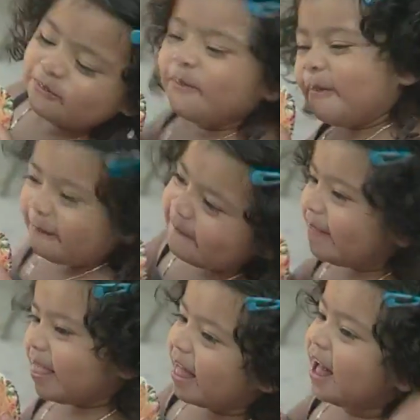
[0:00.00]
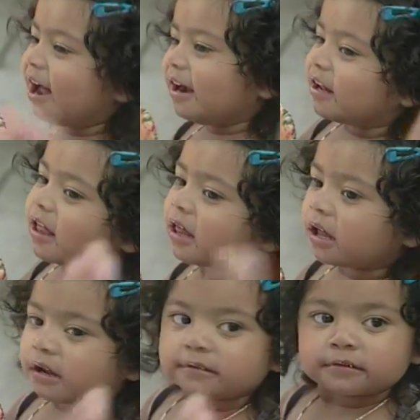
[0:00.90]
Empowering these individuals
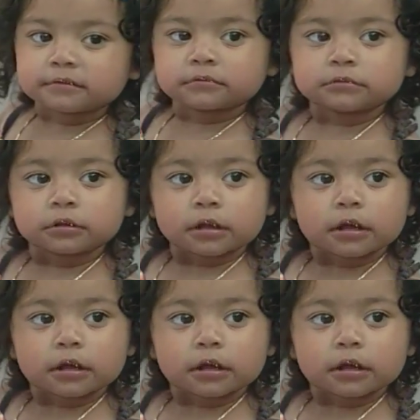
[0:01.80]
to overcome poverty